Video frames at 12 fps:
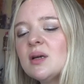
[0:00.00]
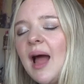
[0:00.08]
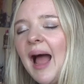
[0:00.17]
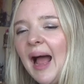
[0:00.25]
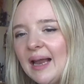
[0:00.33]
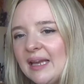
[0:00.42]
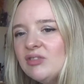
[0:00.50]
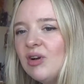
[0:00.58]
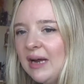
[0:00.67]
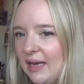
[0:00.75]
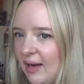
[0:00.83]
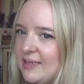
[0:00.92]
Ali
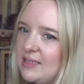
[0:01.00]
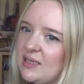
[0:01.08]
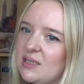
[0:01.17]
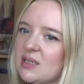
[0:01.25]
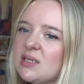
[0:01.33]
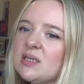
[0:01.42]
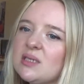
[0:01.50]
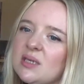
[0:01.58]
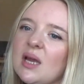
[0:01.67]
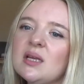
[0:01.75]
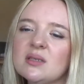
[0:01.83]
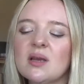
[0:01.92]
realises because
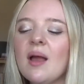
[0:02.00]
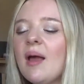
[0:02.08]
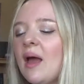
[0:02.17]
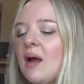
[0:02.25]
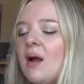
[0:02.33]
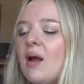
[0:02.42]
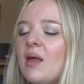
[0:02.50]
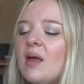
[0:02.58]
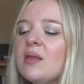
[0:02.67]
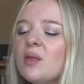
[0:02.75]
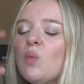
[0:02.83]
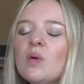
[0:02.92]

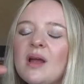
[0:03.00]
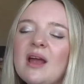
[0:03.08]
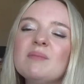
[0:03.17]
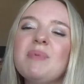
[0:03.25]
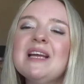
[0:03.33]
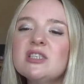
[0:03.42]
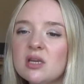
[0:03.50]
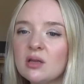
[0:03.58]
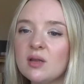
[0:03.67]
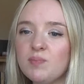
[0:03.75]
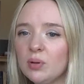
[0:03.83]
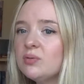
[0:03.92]
it
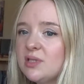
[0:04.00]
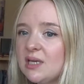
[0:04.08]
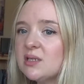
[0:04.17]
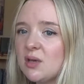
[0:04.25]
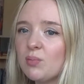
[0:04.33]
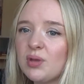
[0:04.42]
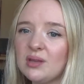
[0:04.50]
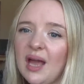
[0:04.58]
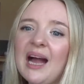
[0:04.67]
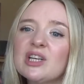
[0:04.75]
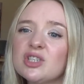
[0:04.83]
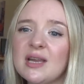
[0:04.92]
basically pulls in something that
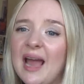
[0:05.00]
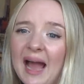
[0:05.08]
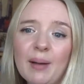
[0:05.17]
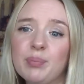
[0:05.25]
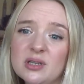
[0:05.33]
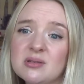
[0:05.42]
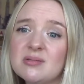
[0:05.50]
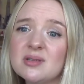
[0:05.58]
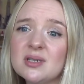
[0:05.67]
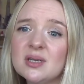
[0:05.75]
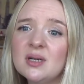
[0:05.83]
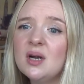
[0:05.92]
actually happened.